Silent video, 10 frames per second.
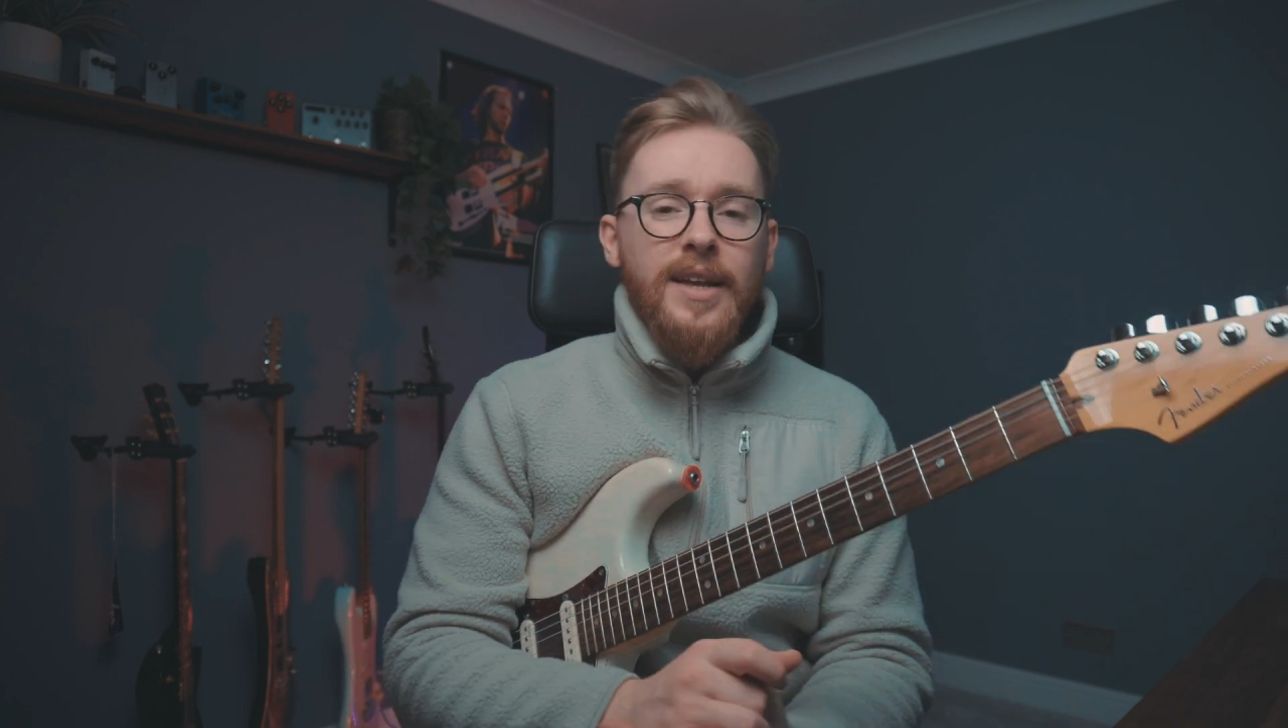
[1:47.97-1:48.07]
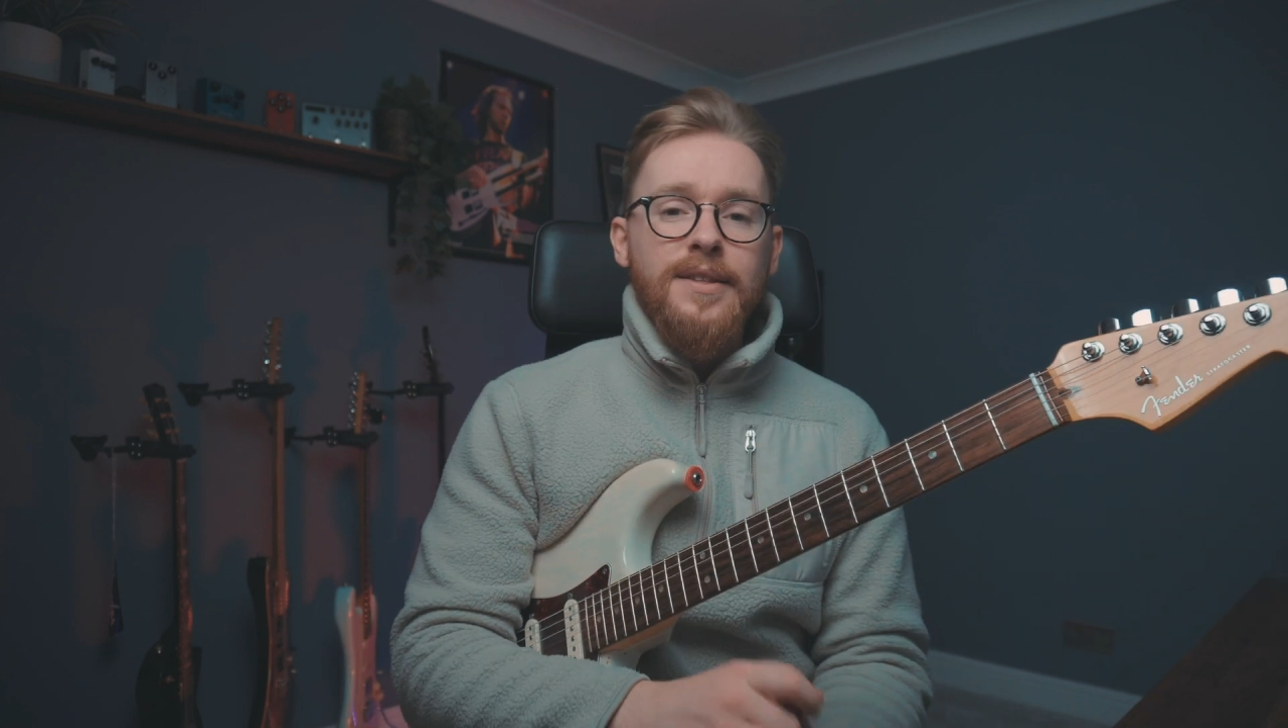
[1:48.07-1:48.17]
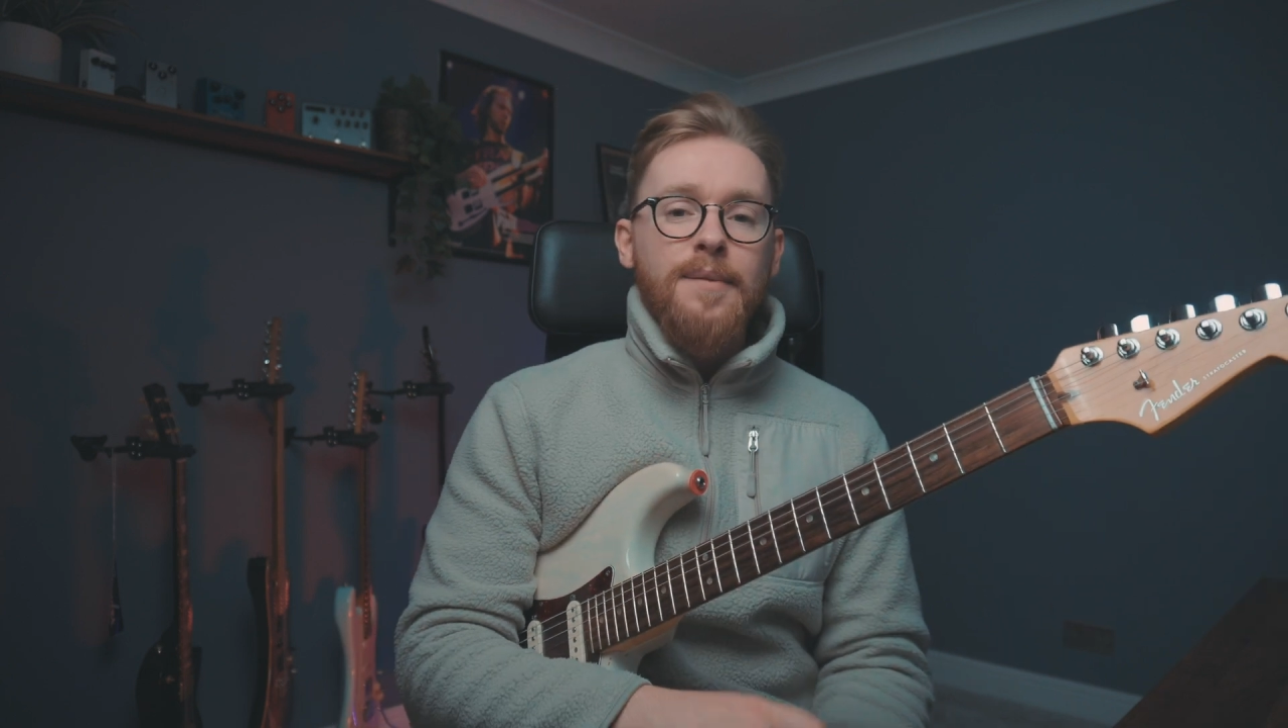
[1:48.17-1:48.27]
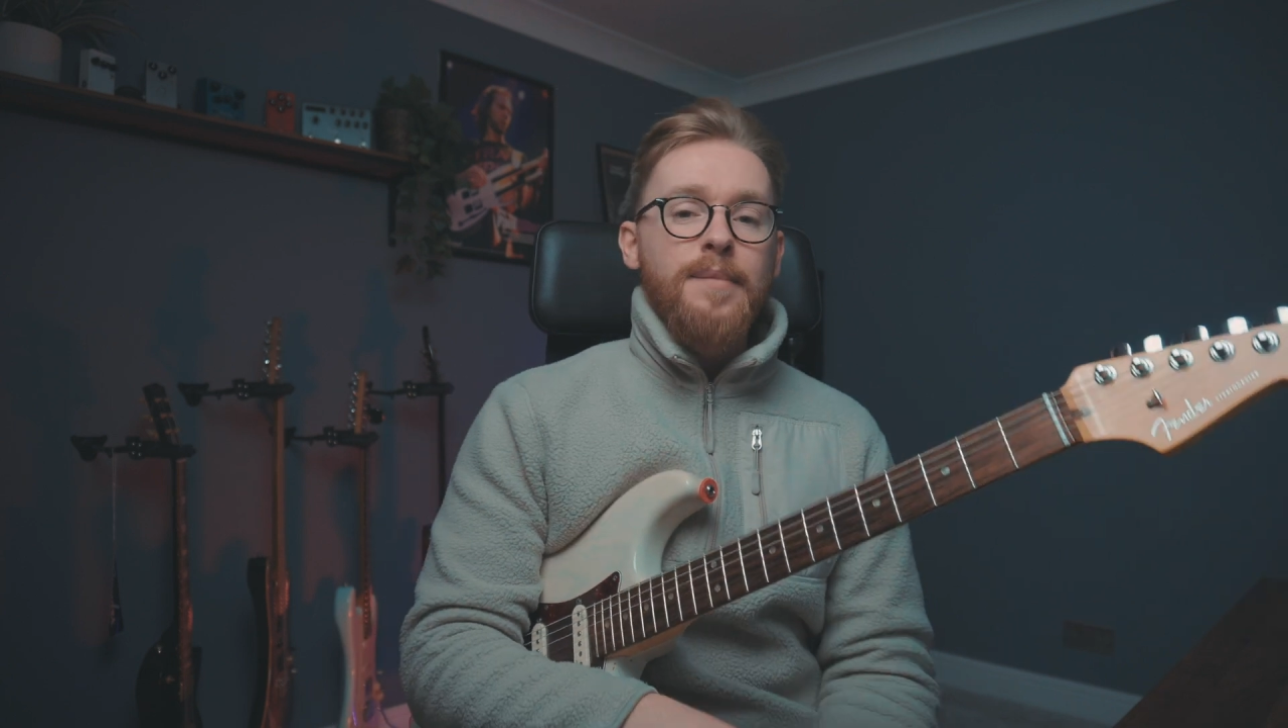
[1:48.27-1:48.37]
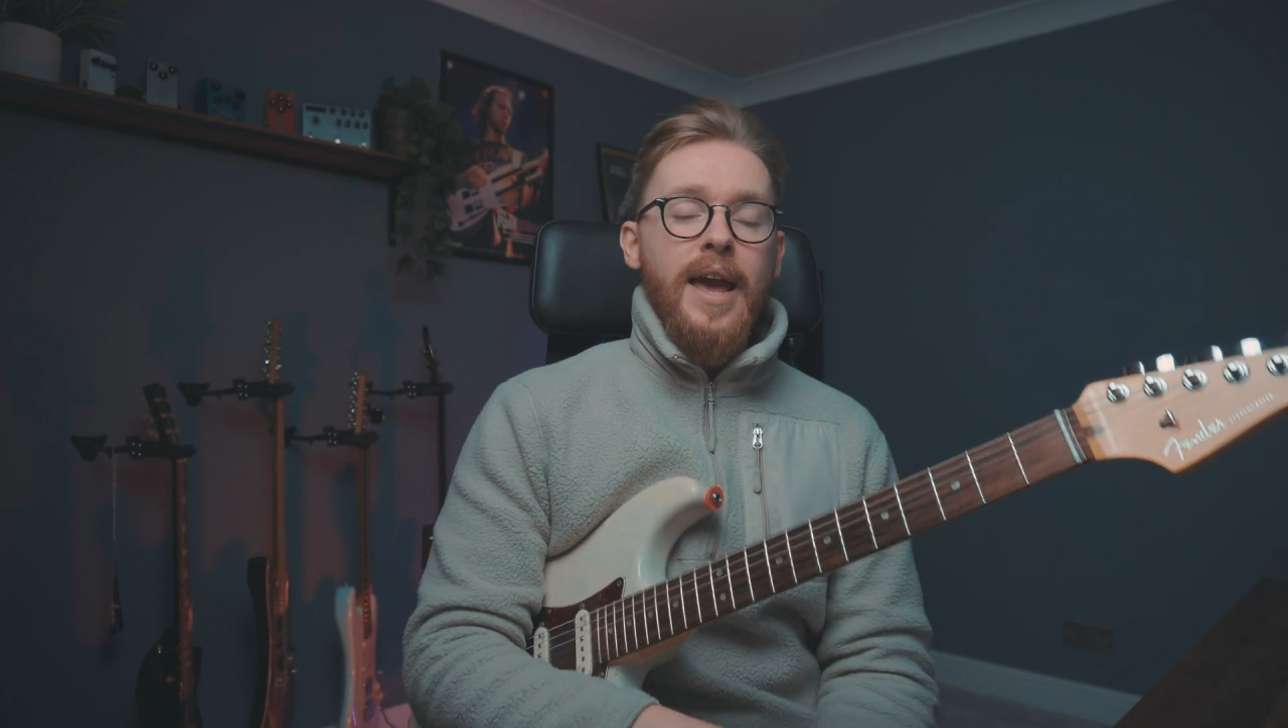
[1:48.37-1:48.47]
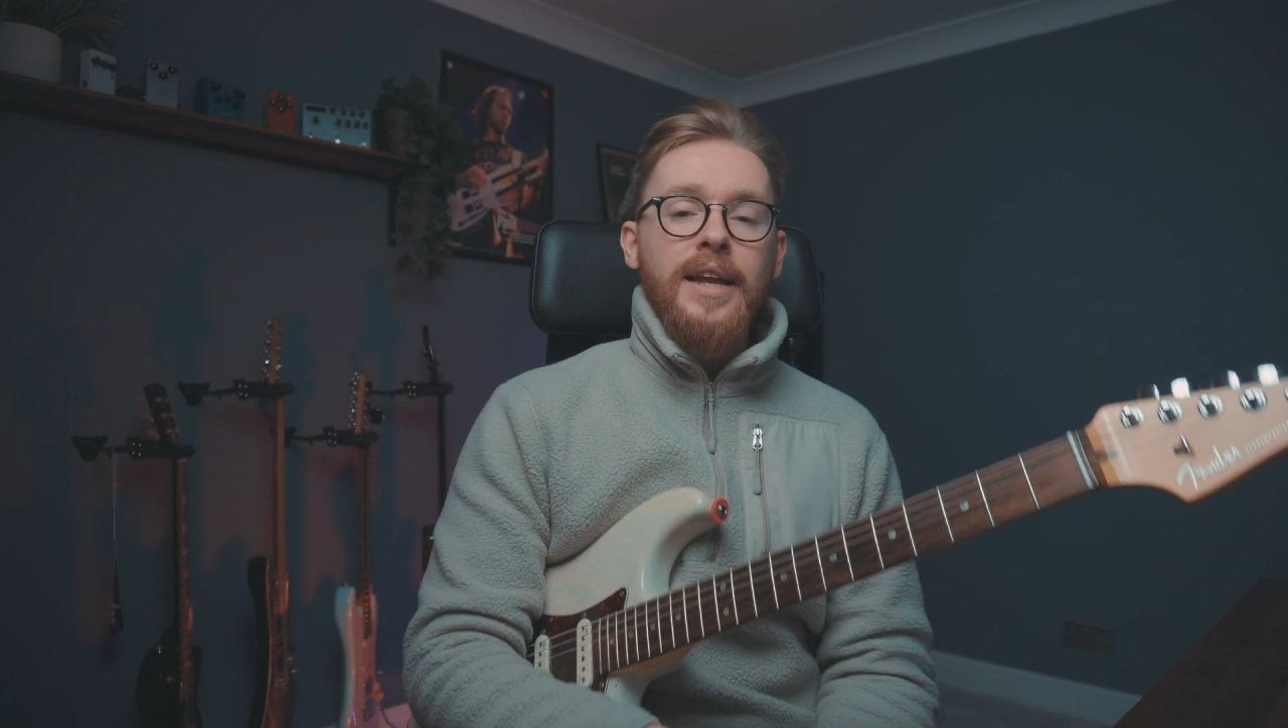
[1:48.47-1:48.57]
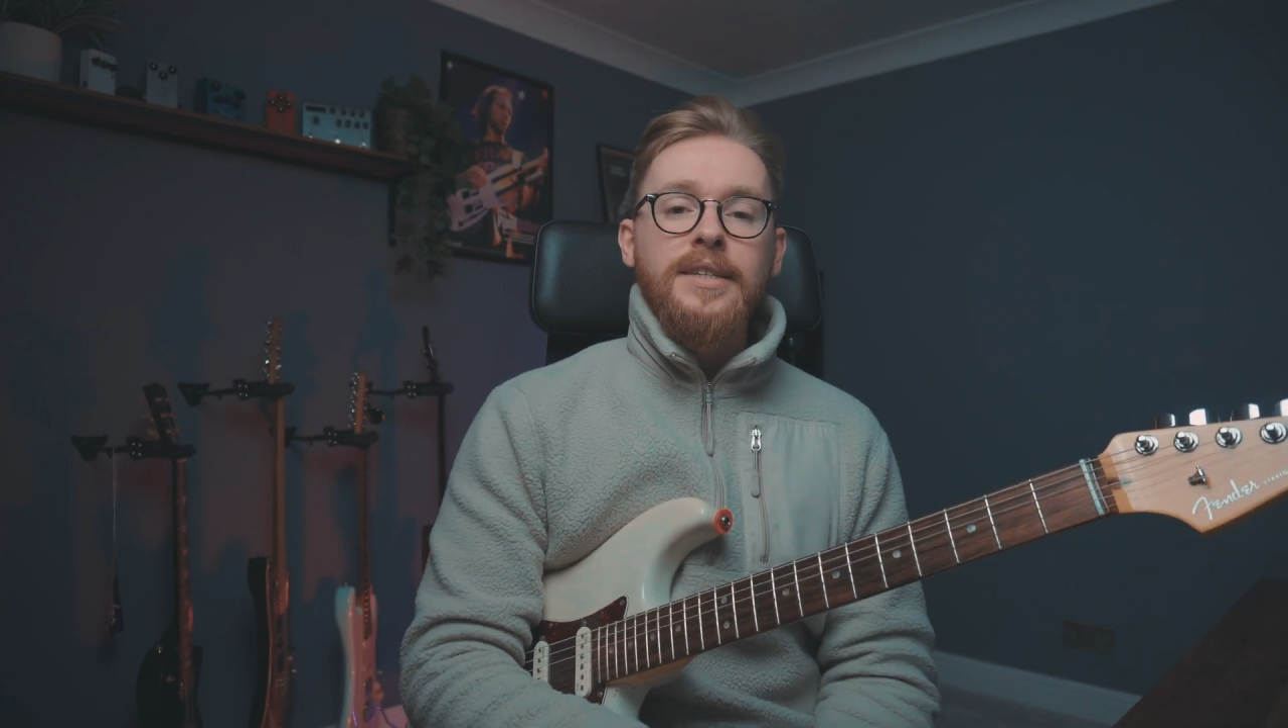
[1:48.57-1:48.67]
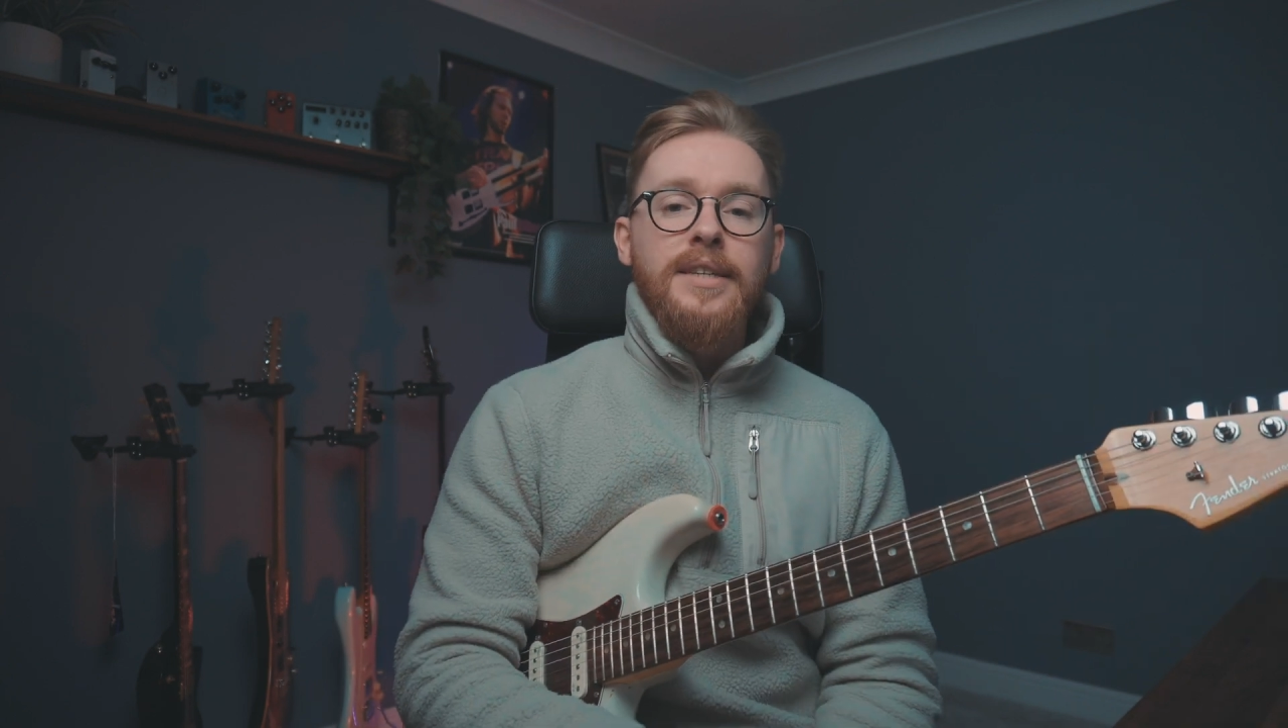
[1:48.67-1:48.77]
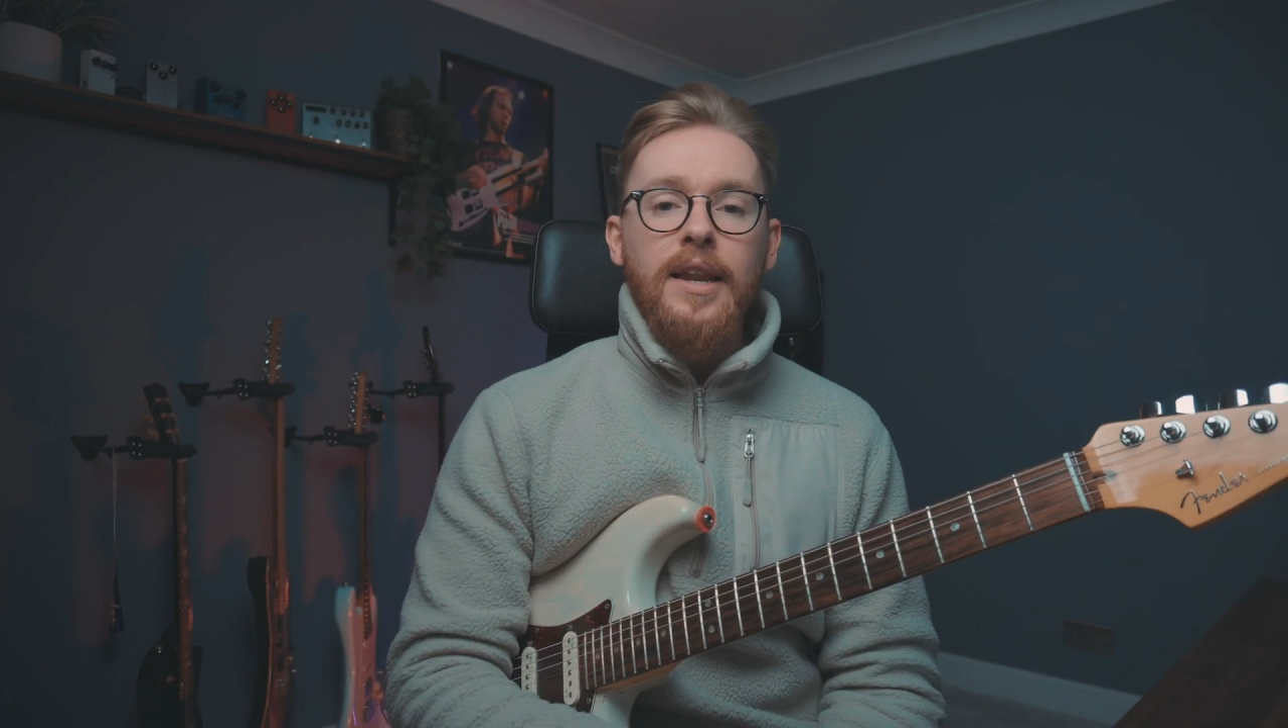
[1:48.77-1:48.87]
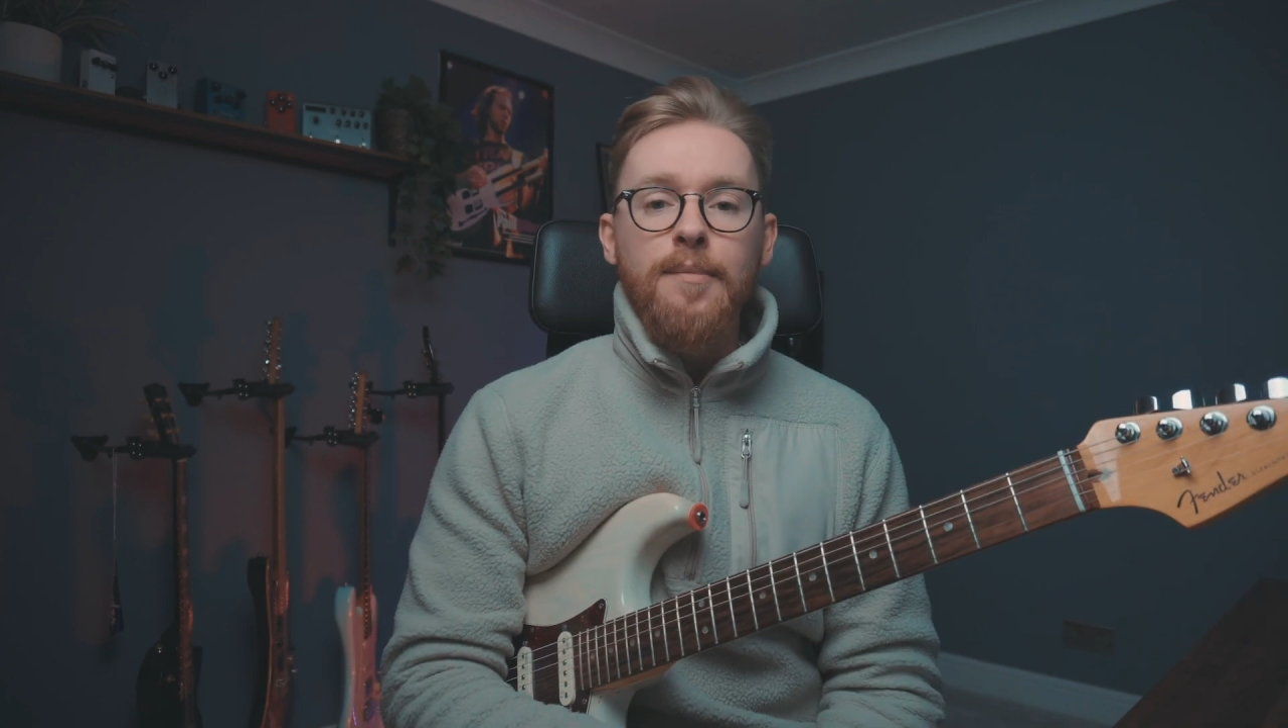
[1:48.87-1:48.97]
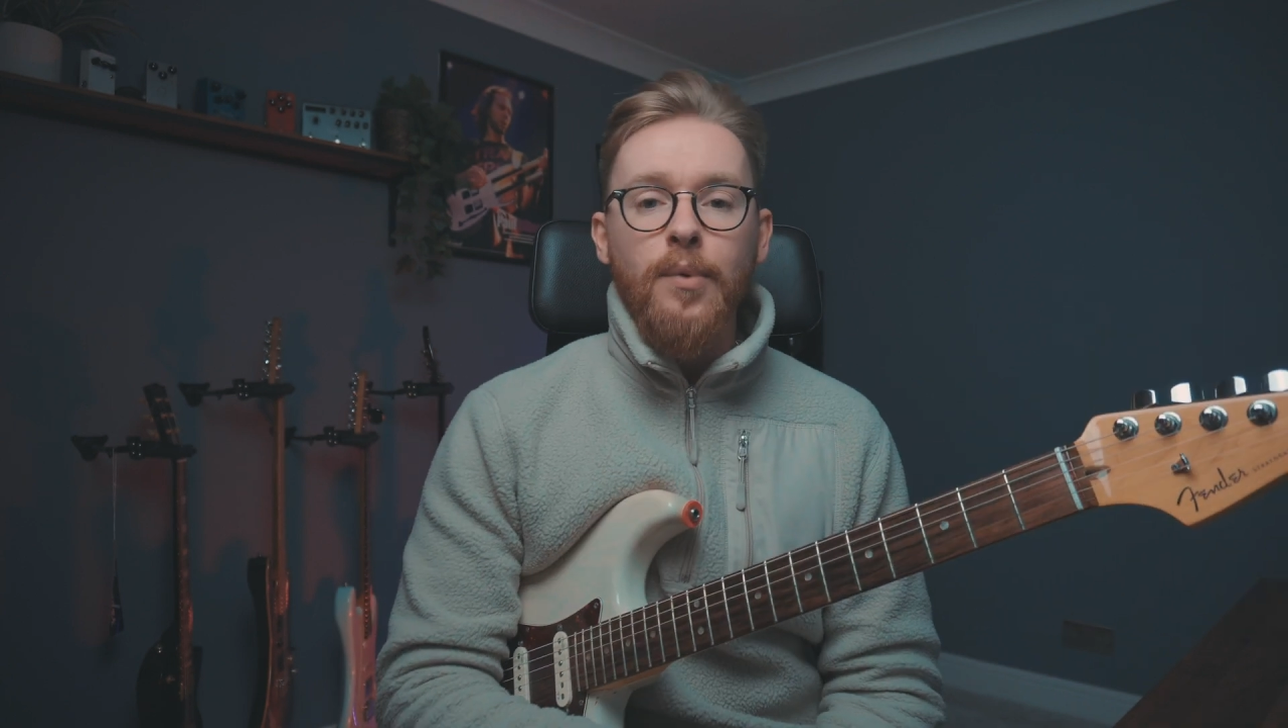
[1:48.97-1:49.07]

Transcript: it's the main selling